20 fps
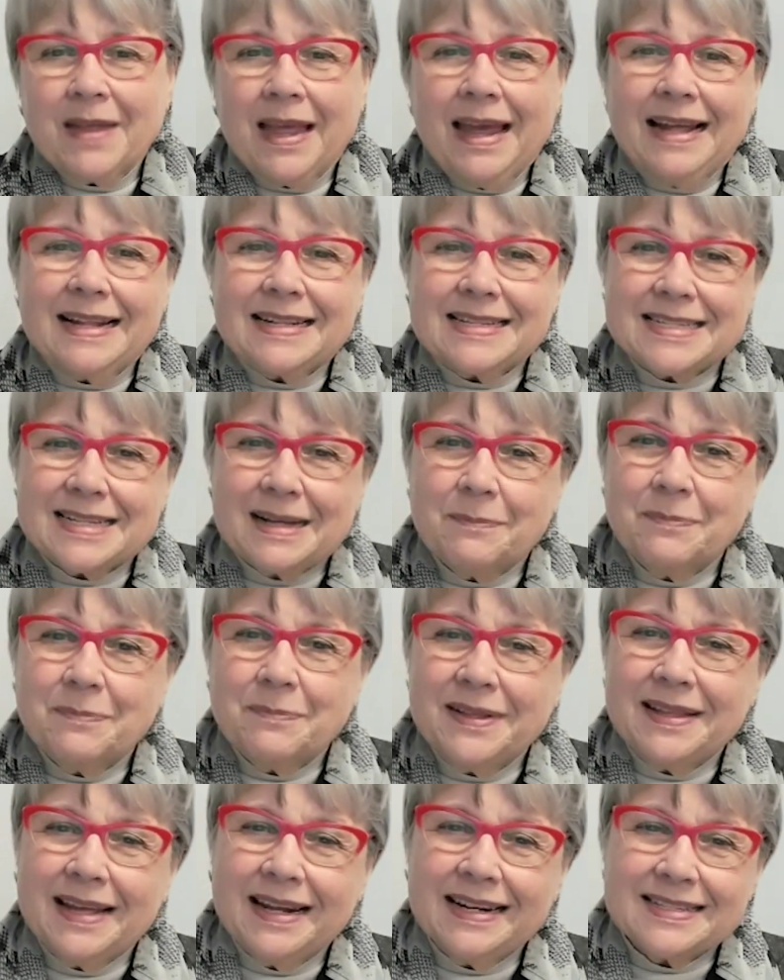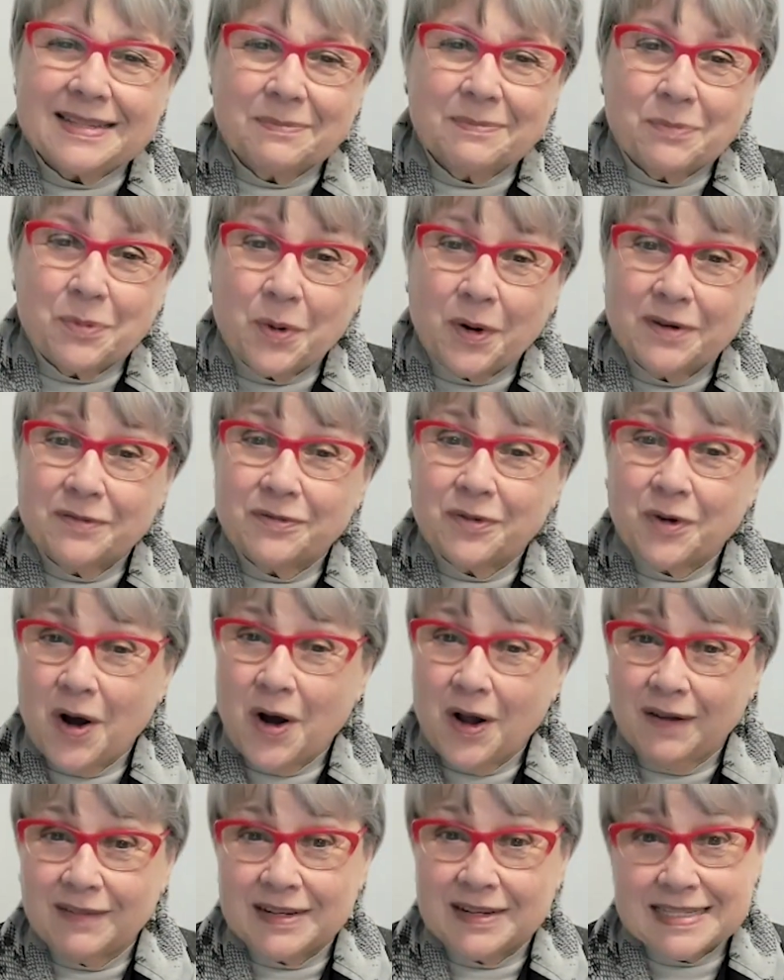It's something that's important for
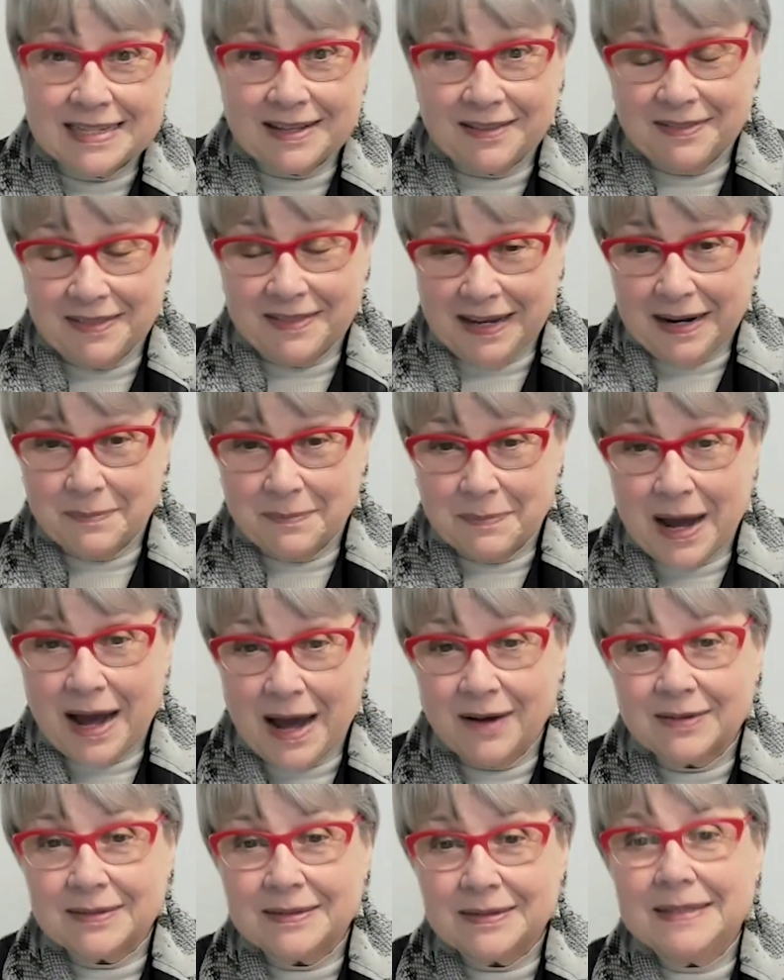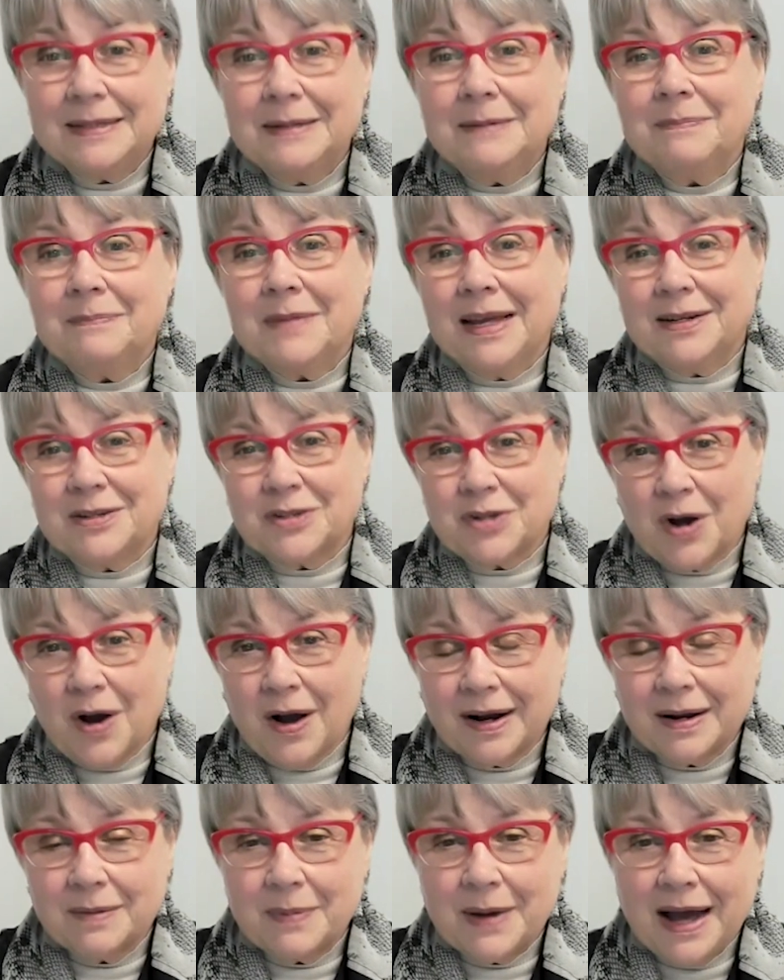all of us to think about and
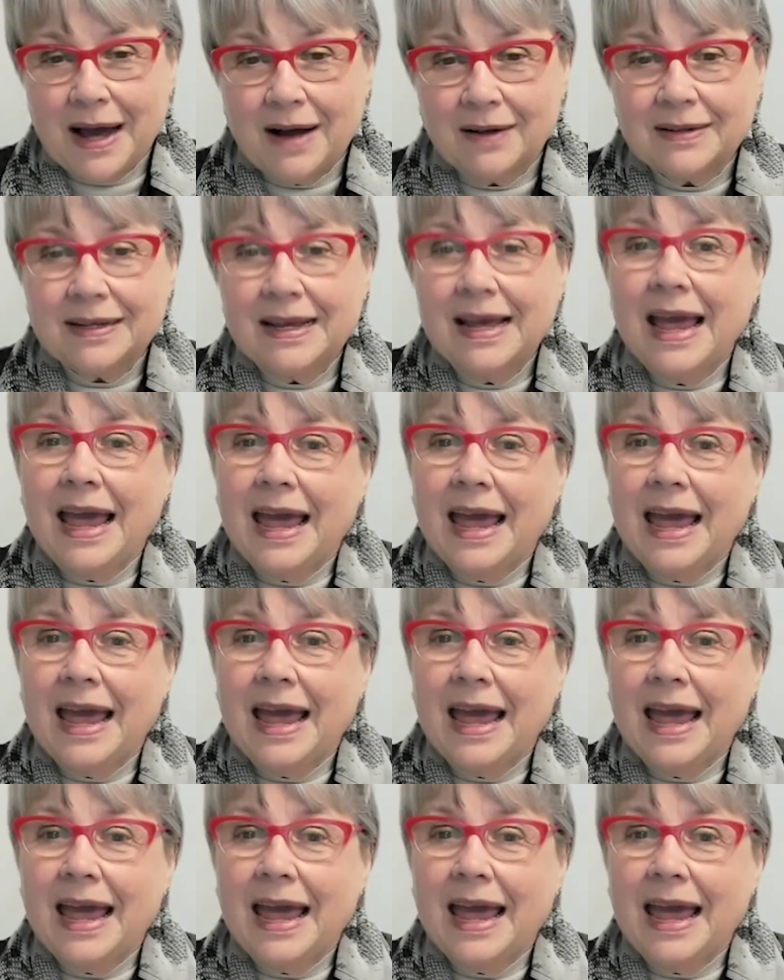talk about,